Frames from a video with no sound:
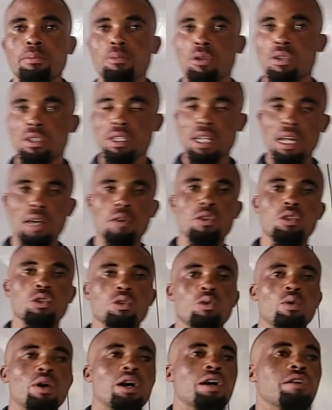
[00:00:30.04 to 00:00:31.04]
But now
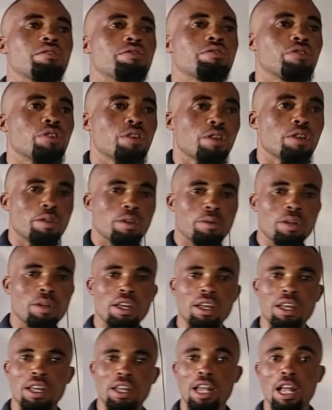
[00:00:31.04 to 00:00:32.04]
you have
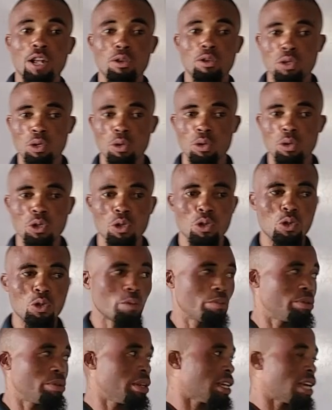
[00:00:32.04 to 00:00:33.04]
EDU-SOLUTION
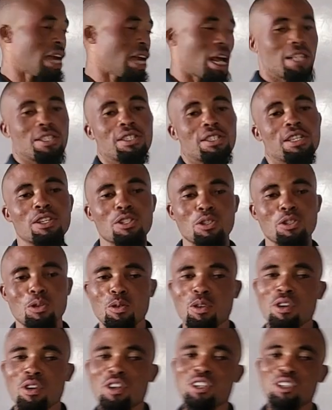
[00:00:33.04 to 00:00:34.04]
to bring answers
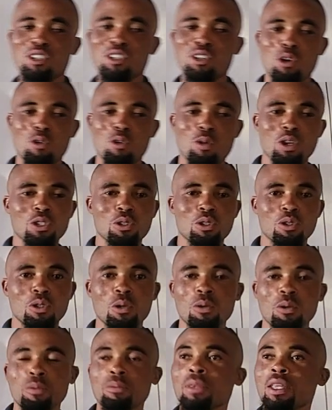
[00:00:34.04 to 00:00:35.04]
to your questions.
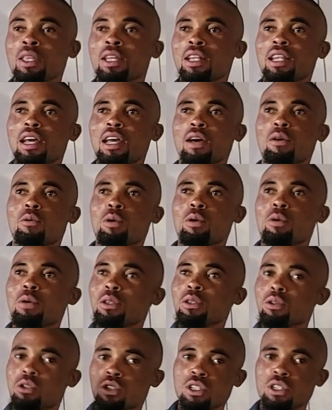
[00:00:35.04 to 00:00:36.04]
So now we
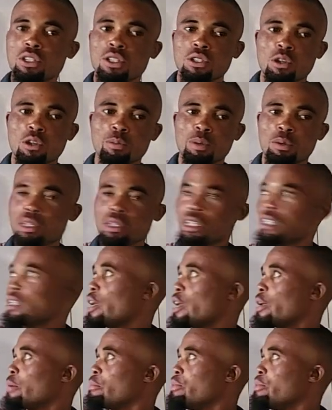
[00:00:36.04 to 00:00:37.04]
want to treat this topic, which is
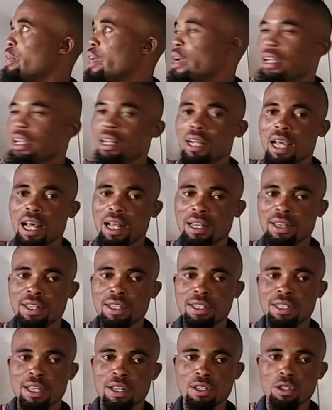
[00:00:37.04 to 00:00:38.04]
bearing and
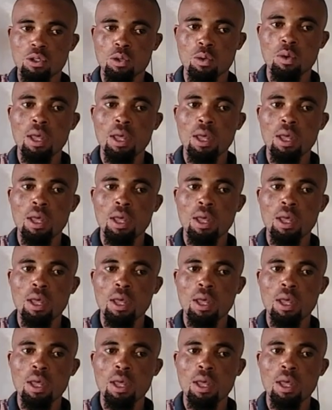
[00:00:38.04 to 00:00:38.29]
distance.